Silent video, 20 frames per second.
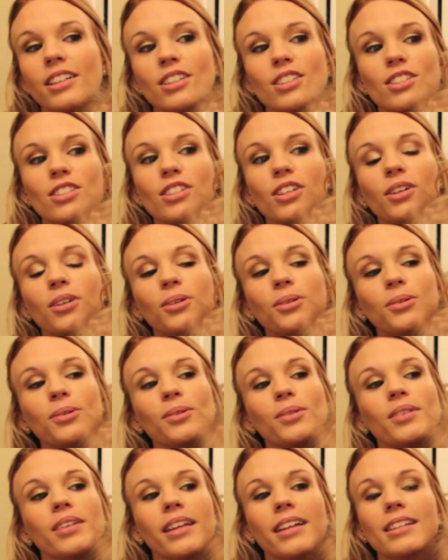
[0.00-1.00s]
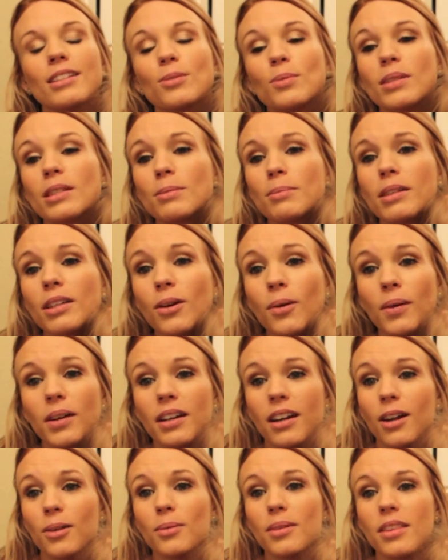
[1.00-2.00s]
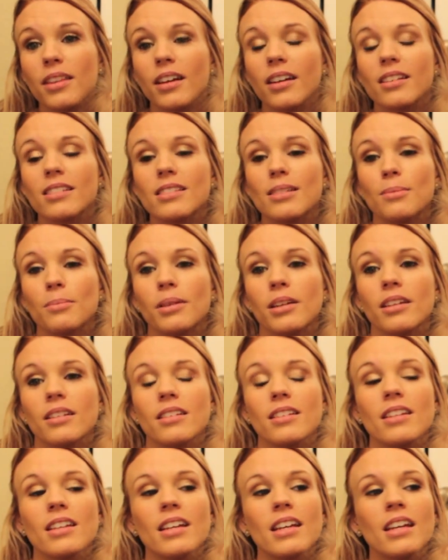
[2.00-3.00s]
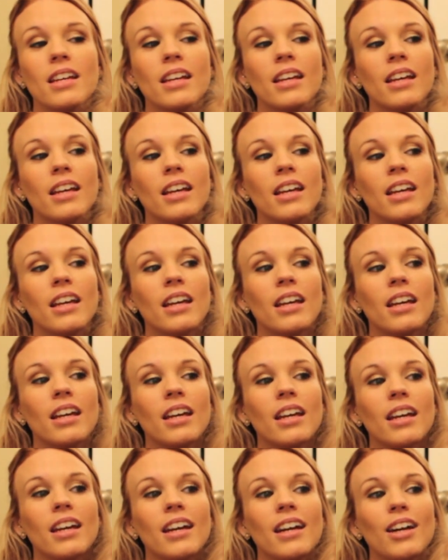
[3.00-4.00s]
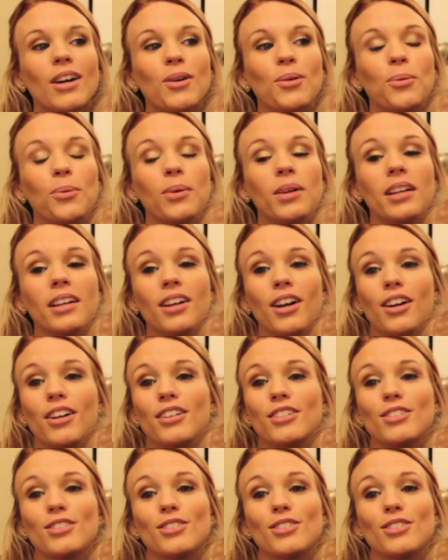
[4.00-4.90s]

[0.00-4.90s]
So that's what's been going on with us. I mean, we are